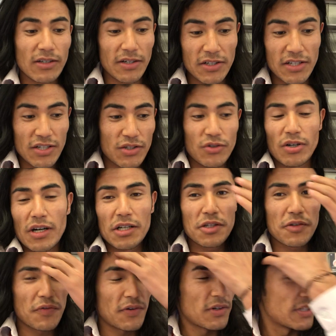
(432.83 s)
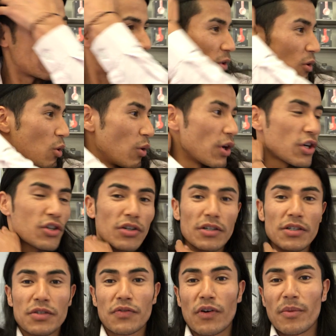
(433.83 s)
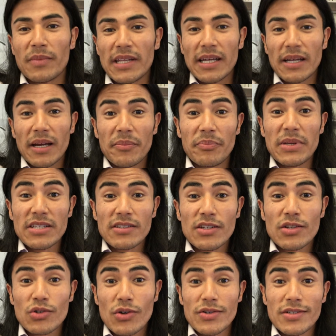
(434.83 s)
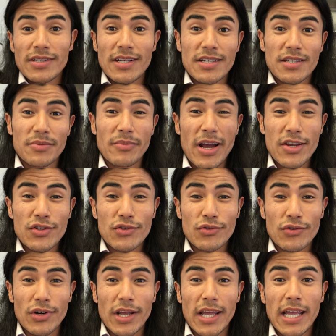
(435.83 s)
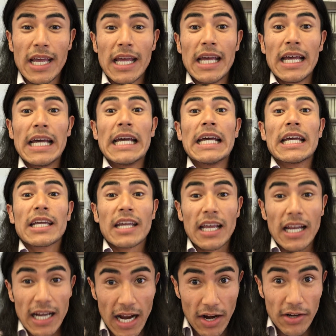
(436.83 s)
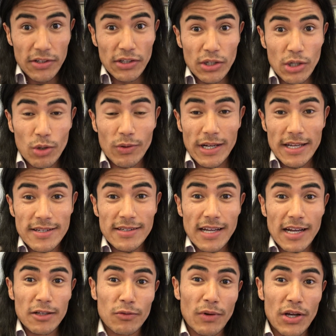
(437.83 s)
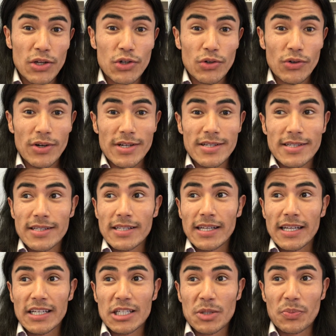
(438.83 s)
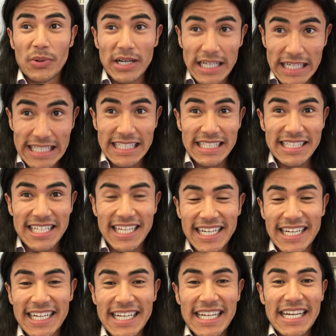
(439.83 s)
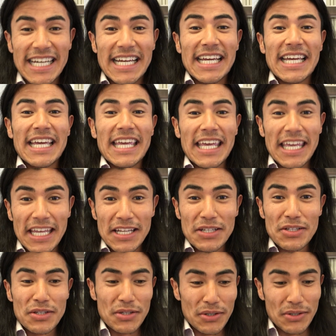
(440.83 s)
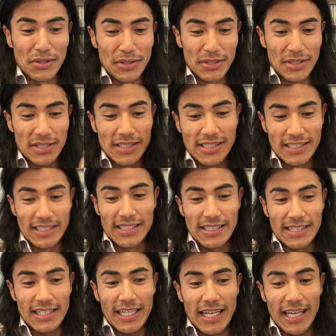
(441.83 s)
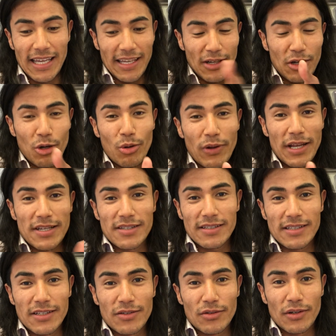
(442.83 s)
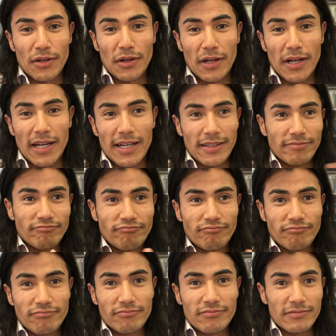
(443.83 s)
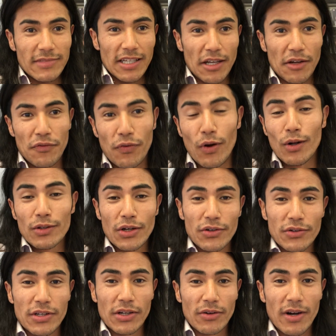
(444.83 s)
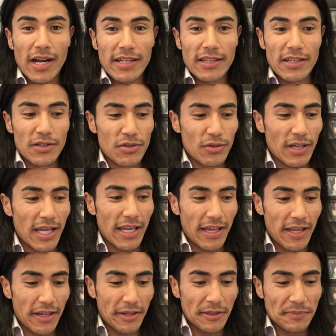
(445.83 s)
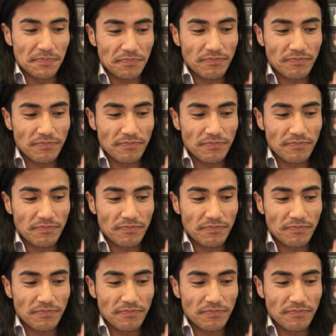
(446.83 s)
just transfer the questions from the Business Transcendence Mastery Clarity Quiz Adventurous Experience into a quiz, into like a folder thing, right? Into a,